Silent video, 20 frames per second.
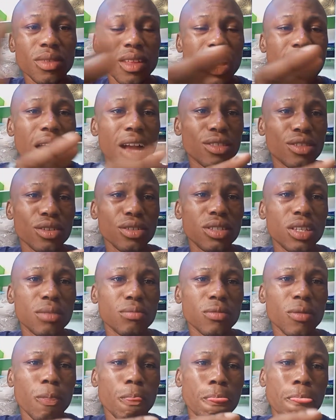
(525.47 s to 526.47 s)
I told
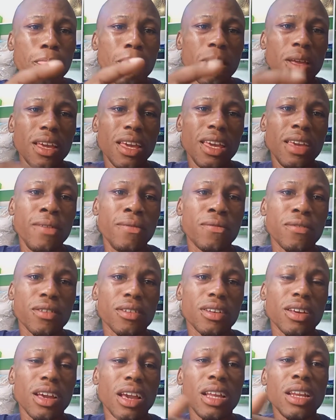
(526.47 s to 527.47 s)
him, if
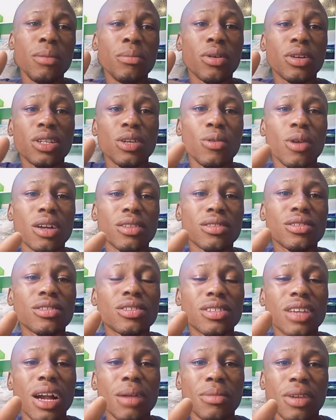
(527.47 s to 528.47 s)
anybody wants to
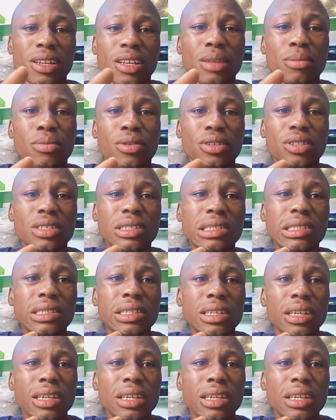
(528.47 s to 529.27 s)
scam anybody,